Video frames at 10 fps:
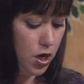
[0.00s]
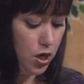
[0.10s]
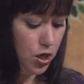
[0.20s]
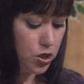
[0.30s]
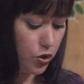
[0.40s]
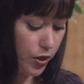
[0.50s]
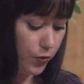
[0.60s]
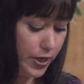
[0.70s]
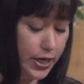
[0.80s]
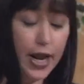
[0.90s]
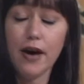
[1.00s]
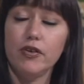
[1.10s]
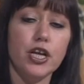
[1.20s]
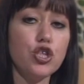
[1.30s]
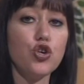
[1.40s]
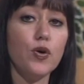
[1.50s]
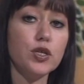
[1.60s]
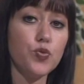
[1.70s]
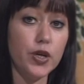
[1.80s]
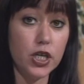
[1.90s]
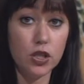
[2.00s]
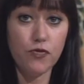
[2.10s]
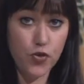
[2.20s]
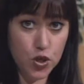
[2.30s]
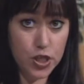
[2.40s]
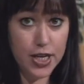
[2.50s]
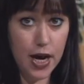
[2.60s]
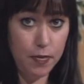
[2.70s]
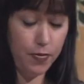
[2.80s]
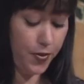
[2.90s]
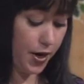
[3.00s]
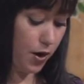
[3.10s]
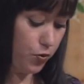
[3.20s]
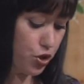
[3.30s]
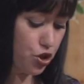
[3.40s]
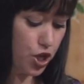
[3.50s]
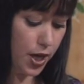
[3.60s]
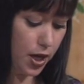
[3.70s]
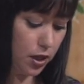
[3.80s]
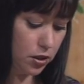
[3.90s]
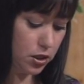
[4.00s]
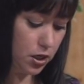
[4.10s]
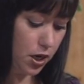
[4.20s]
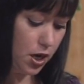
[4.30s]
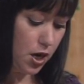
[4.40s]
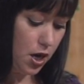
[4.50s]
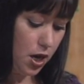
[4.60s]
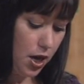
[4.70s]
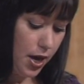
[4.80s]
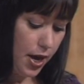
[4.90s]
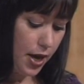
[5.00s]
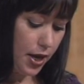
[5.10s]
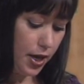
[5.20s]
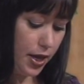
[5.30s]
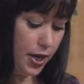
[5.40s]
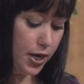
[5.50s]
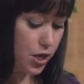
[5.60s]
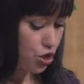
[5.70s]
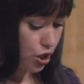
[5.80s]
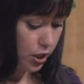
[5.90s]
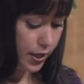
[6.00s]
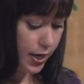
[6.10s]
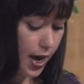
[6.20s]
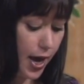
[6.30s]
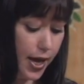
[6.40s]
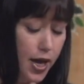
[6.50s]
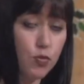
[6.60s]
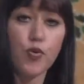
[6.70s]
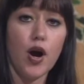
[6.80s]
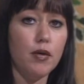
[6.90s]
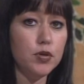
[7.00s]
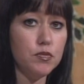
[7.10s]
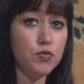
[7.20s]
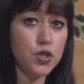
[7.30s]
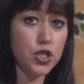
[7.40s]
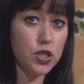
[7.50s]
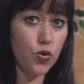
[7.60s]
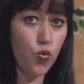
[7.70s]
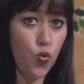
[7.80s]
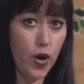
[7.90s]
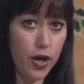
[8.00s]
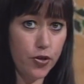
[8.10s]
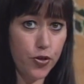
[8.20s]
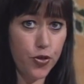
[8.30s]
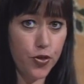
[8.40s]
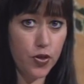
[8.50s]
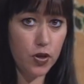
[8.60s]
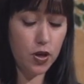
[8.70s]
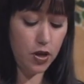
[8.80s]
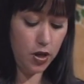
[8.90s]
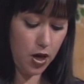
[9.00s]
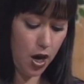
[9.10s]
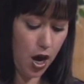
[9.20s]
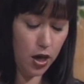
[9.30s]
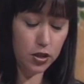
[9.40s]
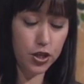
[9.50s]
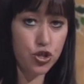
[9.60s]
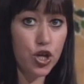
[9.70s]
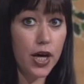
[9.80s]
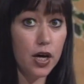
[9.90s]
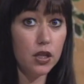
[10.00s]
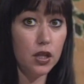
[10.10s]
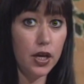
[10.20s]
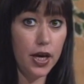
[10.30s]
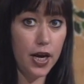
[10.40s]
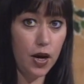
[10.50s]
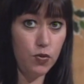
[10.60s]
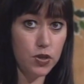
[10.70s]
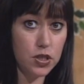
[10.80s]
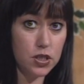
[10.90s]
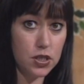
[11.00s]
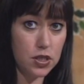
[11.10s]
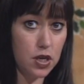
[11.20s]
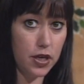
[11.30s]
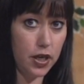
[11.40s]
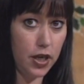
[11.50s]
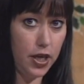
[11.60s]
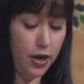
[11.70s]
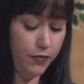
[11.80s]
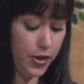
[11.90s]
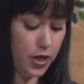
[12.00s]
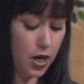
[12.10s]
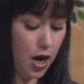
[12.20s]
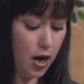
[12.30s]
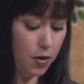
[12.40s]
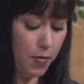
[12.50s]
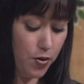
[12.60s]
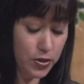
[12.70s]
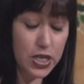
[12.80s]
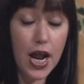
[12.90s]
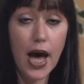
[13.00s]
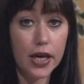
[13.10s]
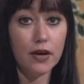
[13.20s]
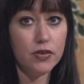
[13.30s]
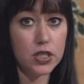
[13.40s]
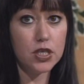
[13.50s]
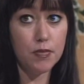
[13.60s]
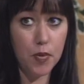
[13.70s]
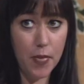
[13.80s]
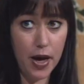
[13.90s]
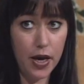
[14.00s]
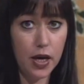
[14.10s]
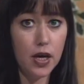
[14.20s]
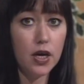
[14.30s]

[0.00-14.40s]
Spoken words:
so that we didn't have an issue as we did the first time that I was jailed. Initially, I had problems with the jail, and I was not given some of my